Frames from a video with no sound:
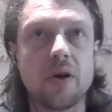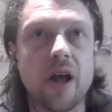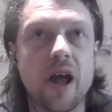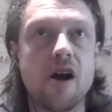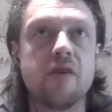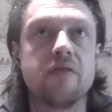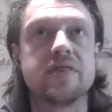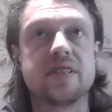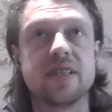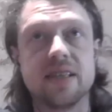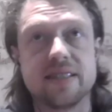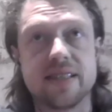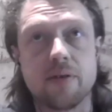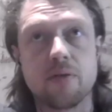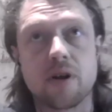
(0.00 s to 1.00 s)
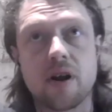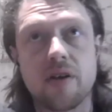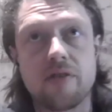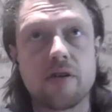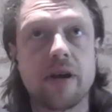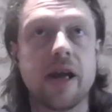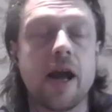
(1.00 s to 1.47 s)
help facilitate
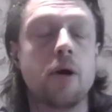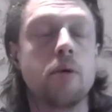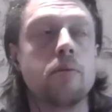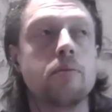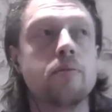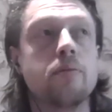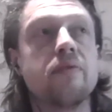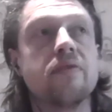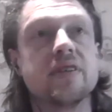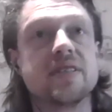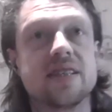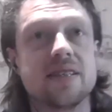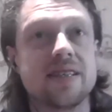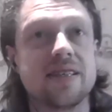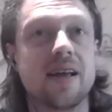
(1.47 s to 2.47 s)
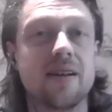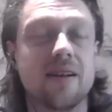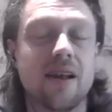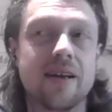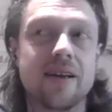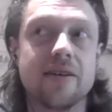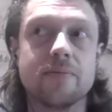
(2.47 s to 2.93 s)
recovery, help facilitate,
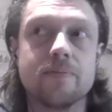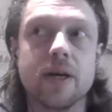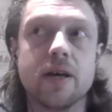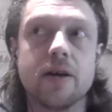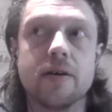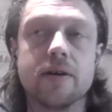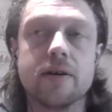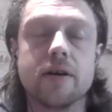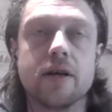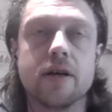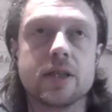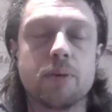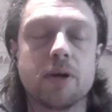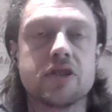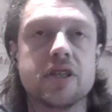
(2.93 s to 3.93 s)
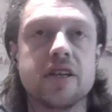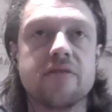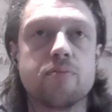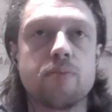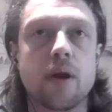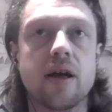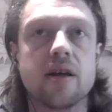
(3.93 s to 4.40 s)
like, especially
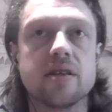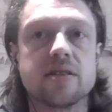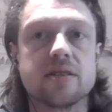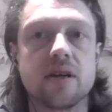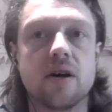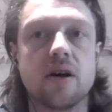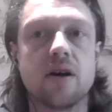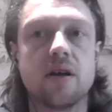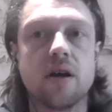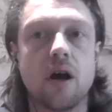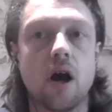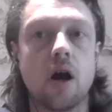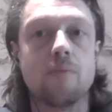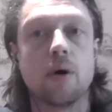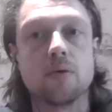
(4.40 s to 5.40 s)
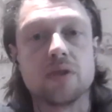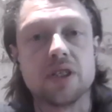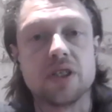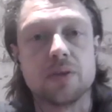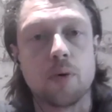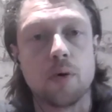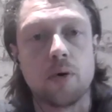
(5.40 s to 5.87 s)
if players are
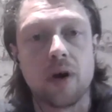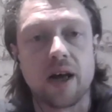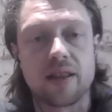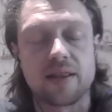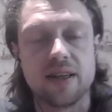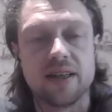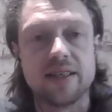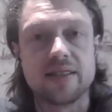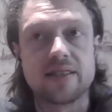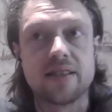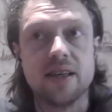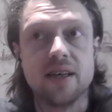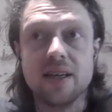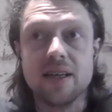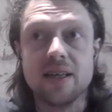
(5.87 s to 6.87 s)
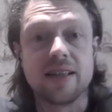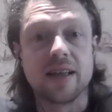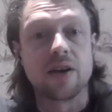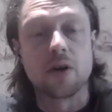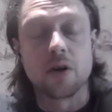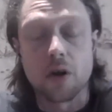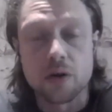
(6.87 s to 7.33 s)
multi-sport athletes. They've
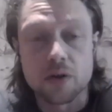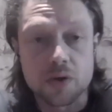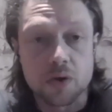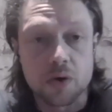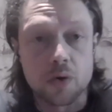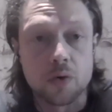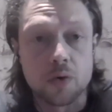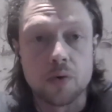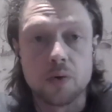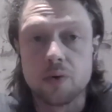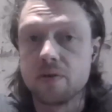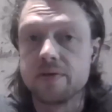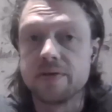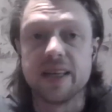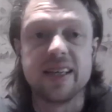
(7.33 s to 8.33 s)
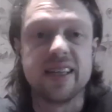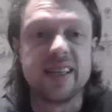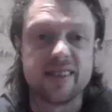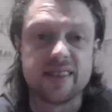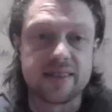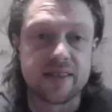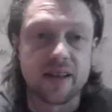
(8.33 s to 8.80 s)
got to go to school, they need
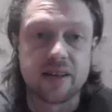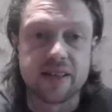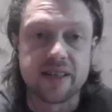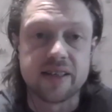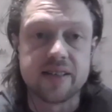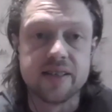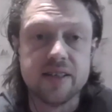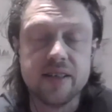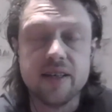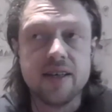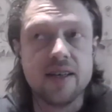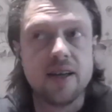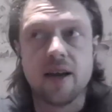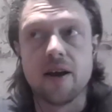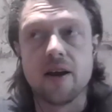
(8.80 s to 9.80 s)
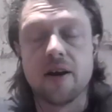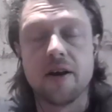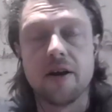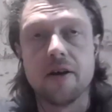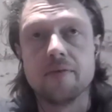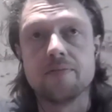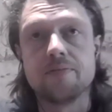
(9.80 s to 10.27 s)
to study,
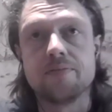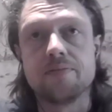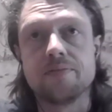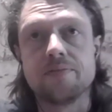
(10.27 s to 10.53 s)
and